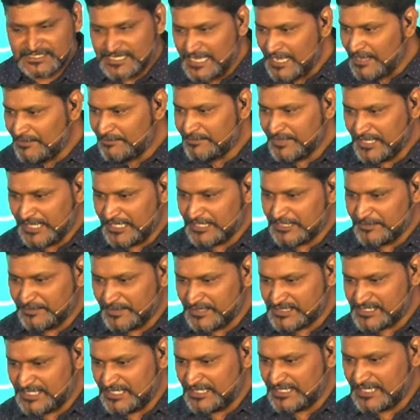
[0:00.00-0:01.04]
The same
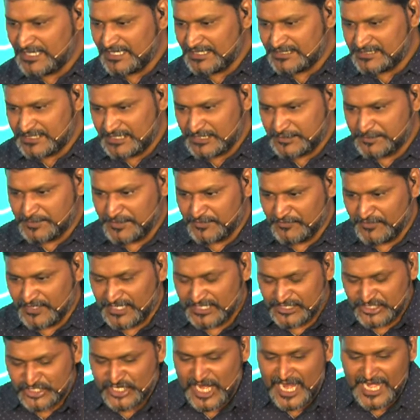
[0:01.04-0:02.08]
intimacy that exists
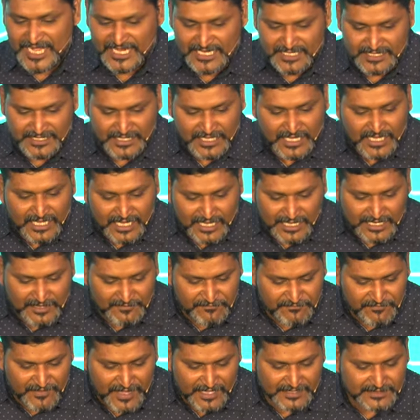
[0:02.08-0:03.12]
between a child
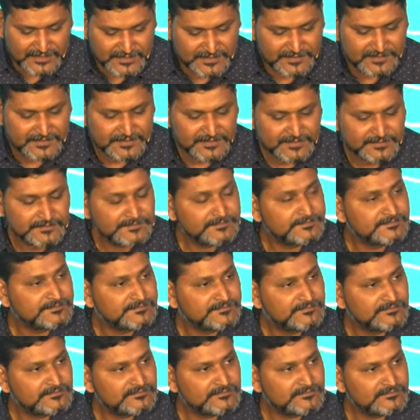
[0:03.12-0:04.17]
and a father
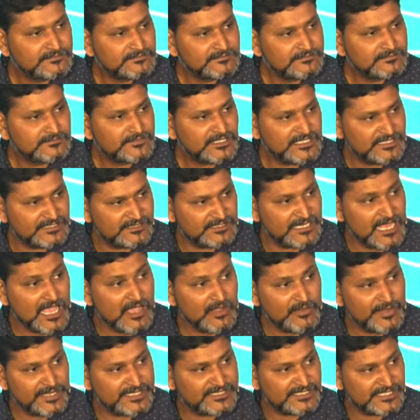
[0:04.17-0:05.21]
is
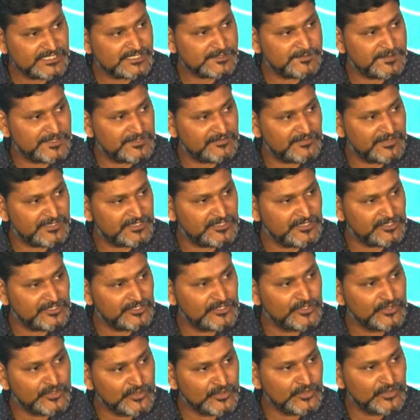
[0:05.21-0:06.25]
now exists
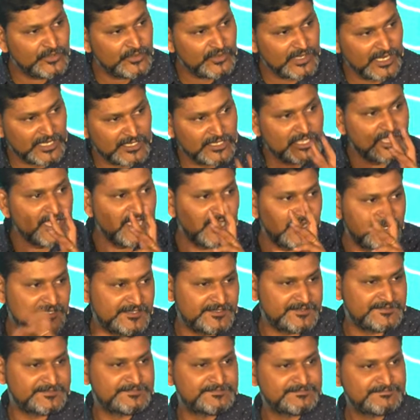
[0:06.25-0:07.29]
between you and
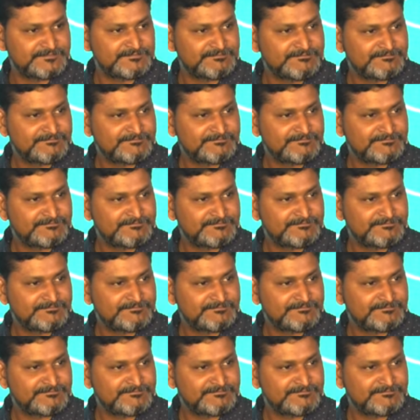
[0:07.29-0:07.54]
God.